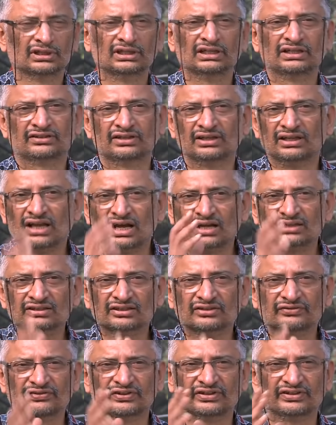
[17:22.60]
It's the
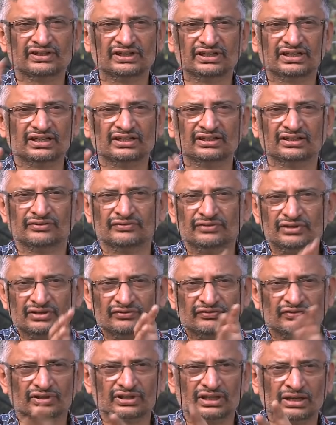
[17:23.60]
largest facility in the
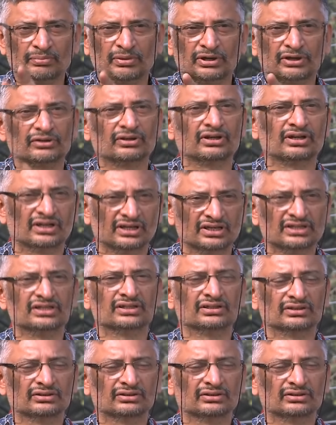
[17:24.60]
world for that particular region.